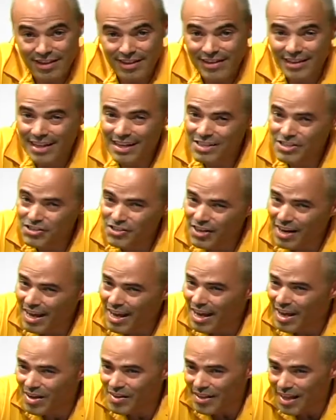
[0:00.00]
Not sure
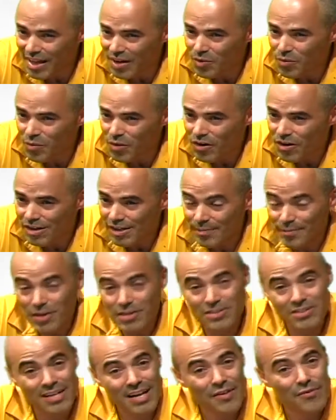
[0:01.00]
how that'll work. I'm
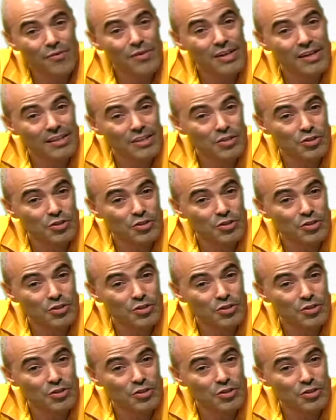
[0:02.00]
also not really